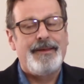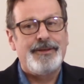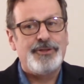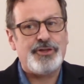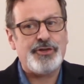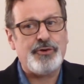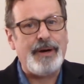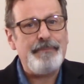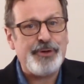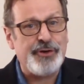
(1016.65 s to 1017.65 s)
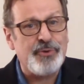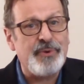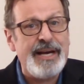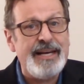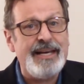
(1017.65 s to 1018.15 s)
scripture
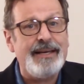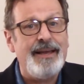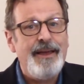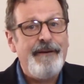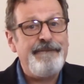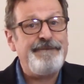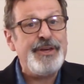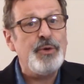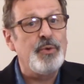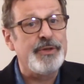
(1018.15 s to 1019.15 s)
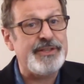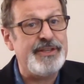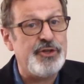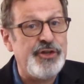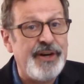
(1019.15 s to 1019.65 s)
reading fuels
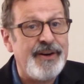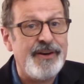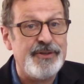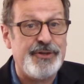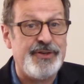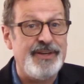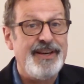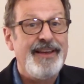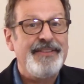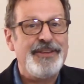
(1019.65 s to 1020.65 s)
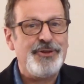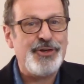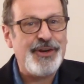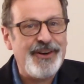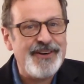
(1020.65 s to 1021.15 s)
the church, the
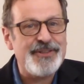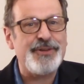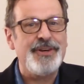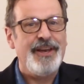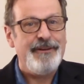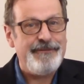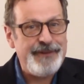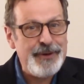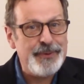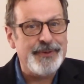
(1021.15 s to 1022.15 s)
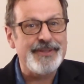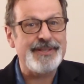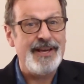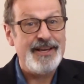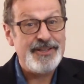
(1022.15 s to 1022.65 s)
church
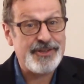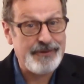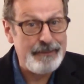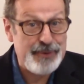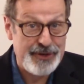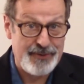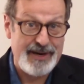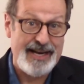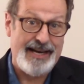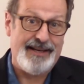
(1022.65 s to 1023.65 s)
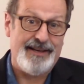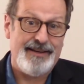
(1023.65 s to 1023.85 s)
fuels scripture reading.